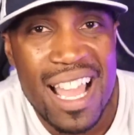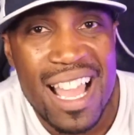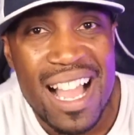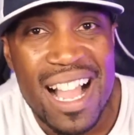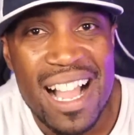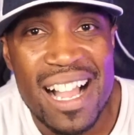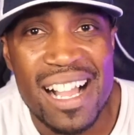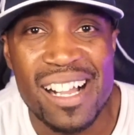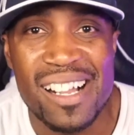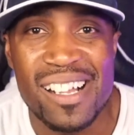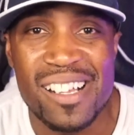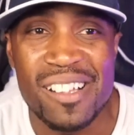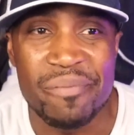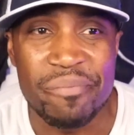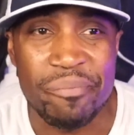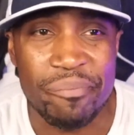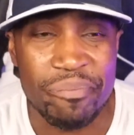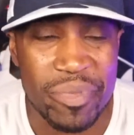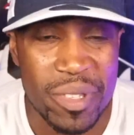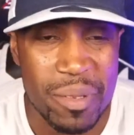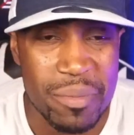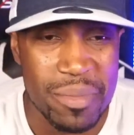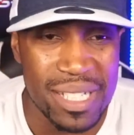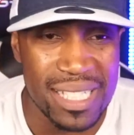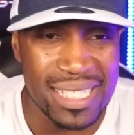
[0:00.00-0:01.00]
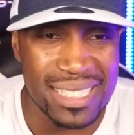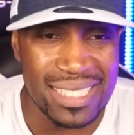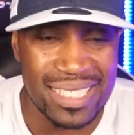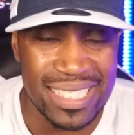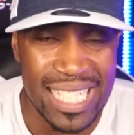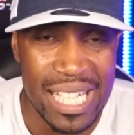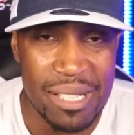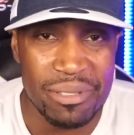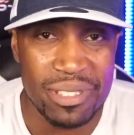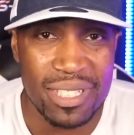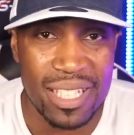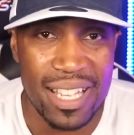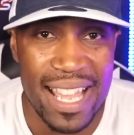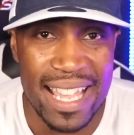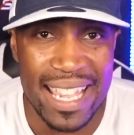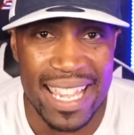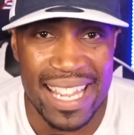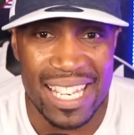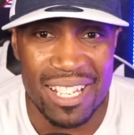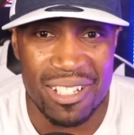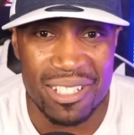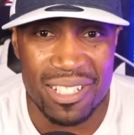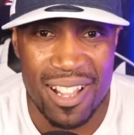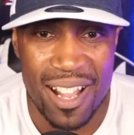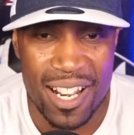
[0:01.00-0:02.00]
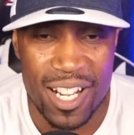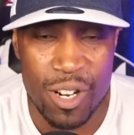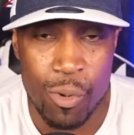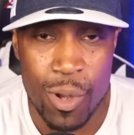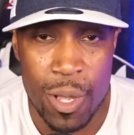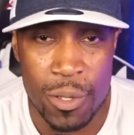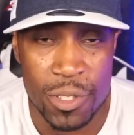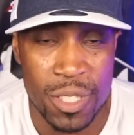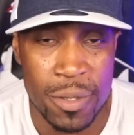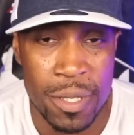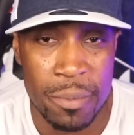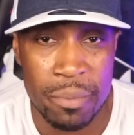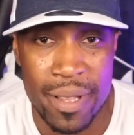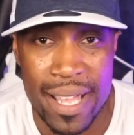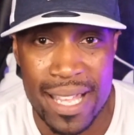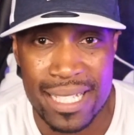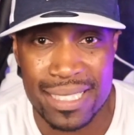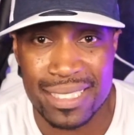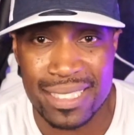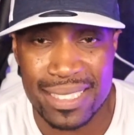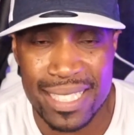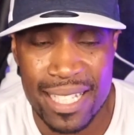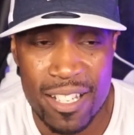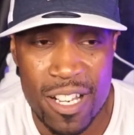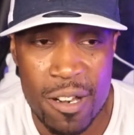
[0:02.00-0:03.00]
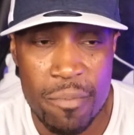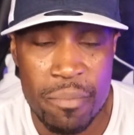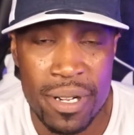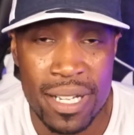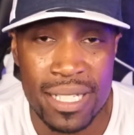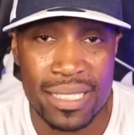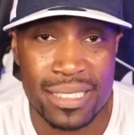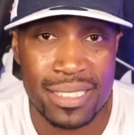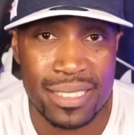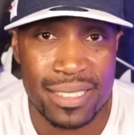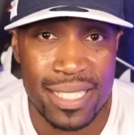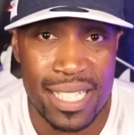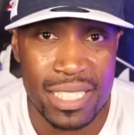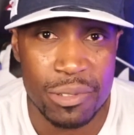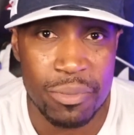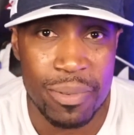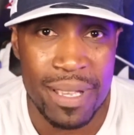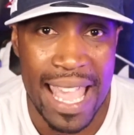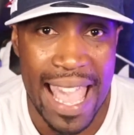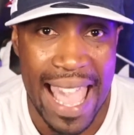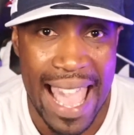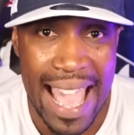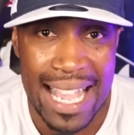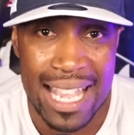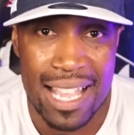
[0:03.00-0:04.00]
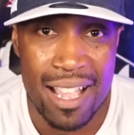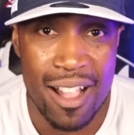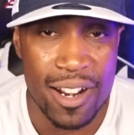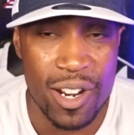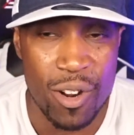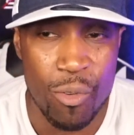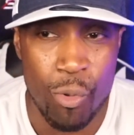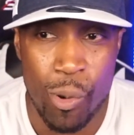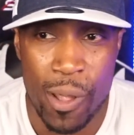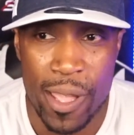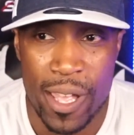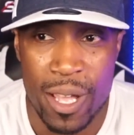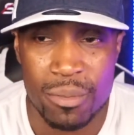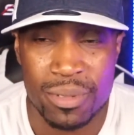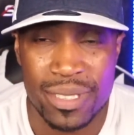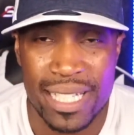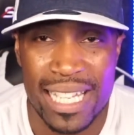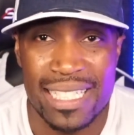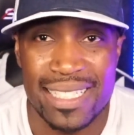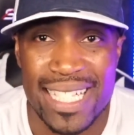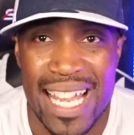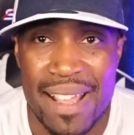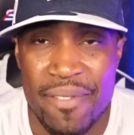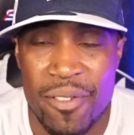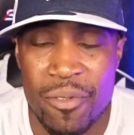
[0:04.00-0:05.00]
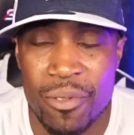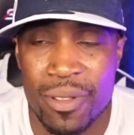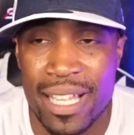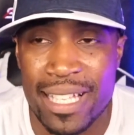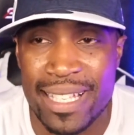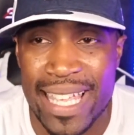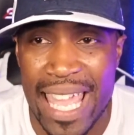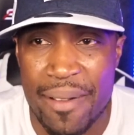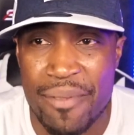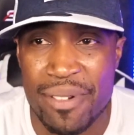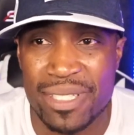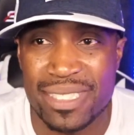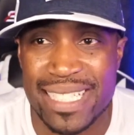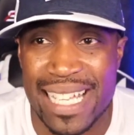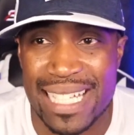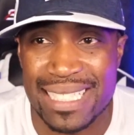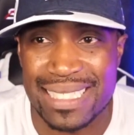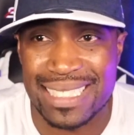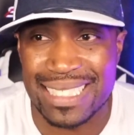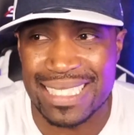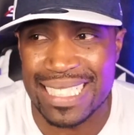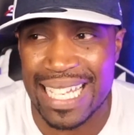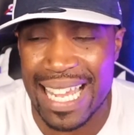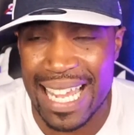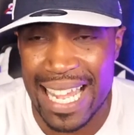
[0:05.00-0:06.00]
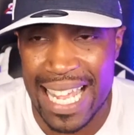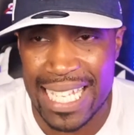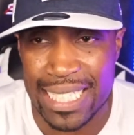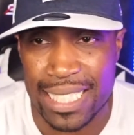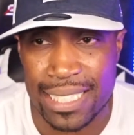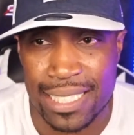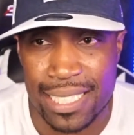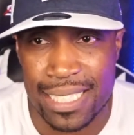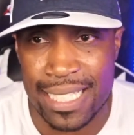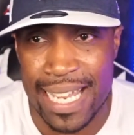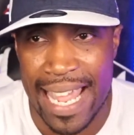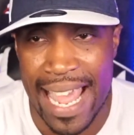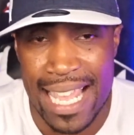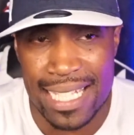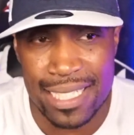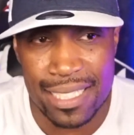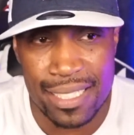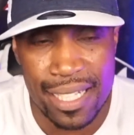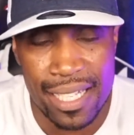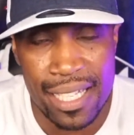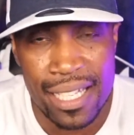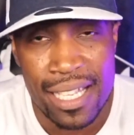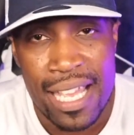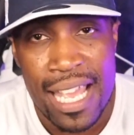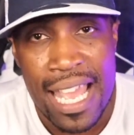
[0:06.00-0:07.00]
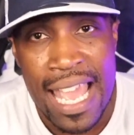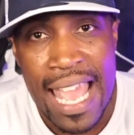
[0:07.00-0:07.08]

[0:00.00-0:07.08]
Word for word: Um, but it seems like, you know, Connor Williams going to be playing center. But since we had Connor Williams, he never really gave us that size and tenacity.